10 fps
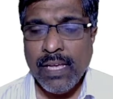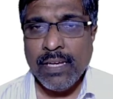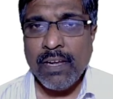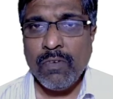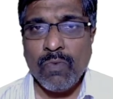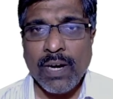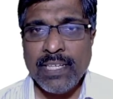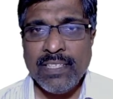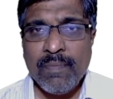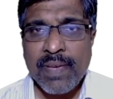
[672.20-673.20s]
Now what
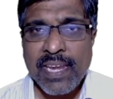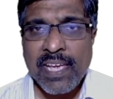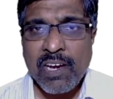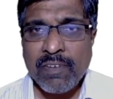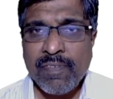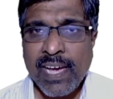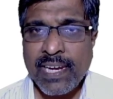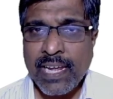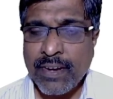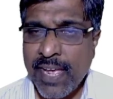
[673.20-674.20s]
is the meaning of
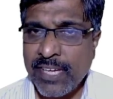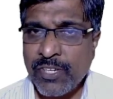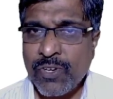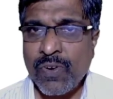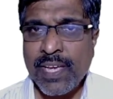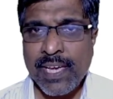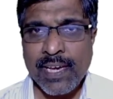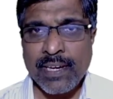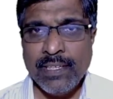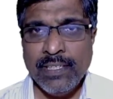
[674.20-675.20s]
a ratio
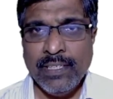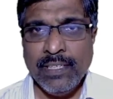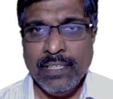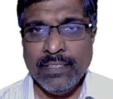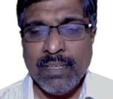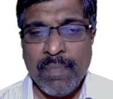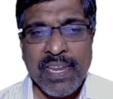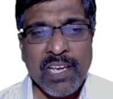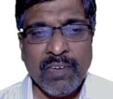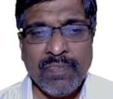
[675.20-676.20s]
here? The
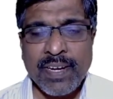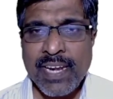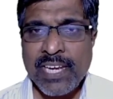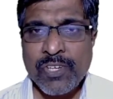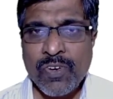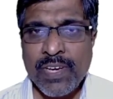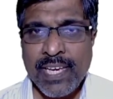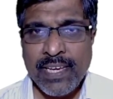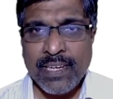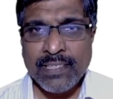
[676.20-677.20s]
meaning of a ratio
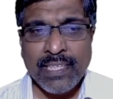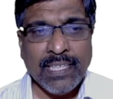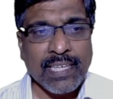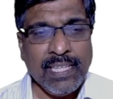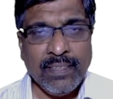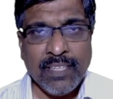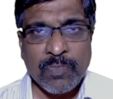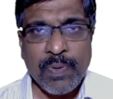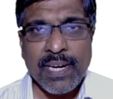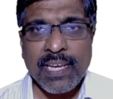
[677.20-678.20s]
here is, in this
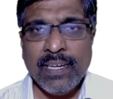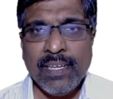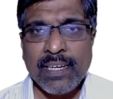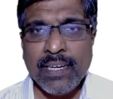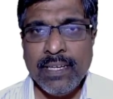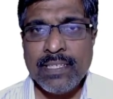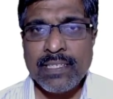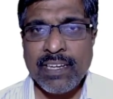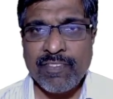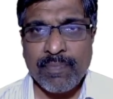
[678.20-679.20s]
particular
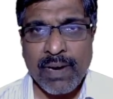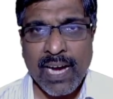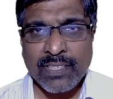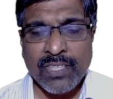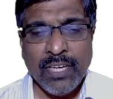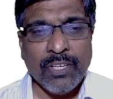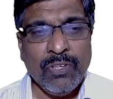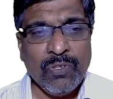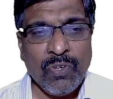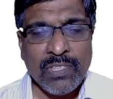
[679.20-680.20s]
list of marks,
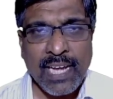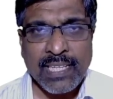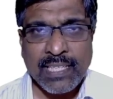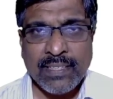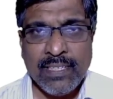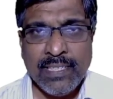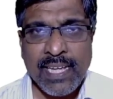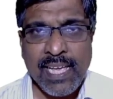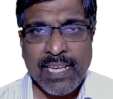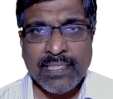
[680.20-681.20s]
you know that 30
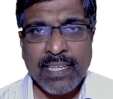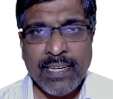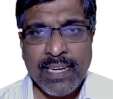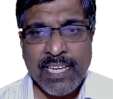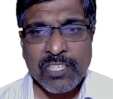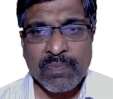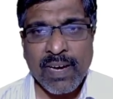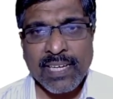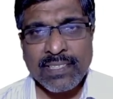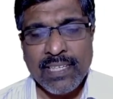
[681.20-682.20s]
is the least
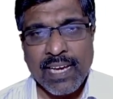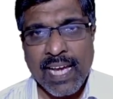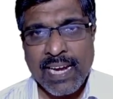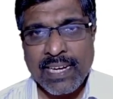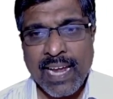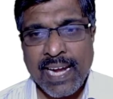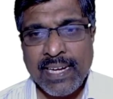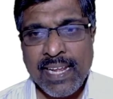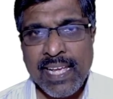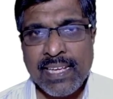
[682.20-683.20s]
marks and
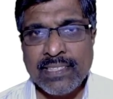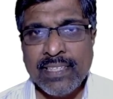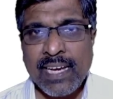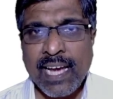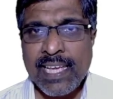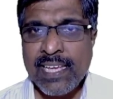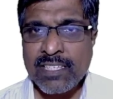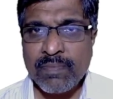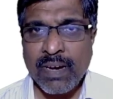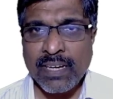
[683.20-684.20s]
90 is the
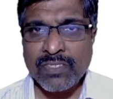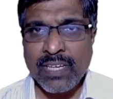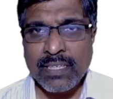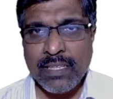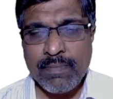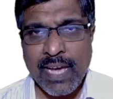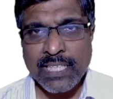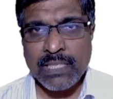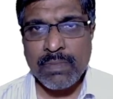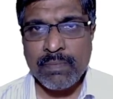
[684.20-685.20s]
highest marks, are the
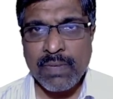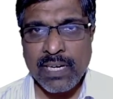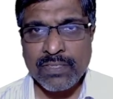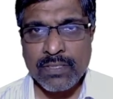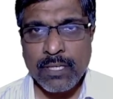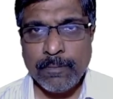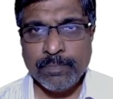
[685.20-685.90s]
maximum marks.